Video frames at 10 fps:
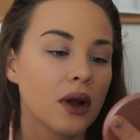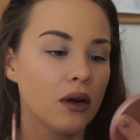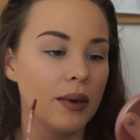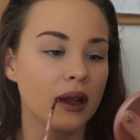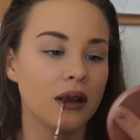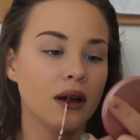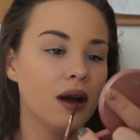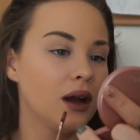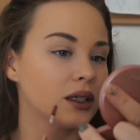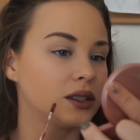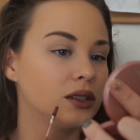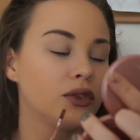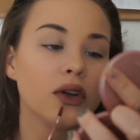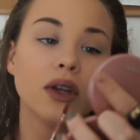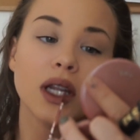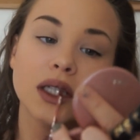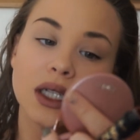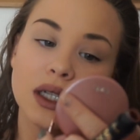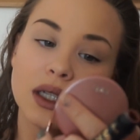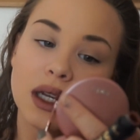Oh my gosh, this
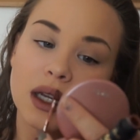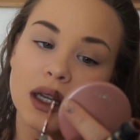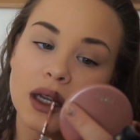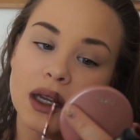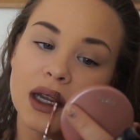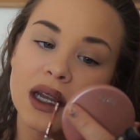foundation, like,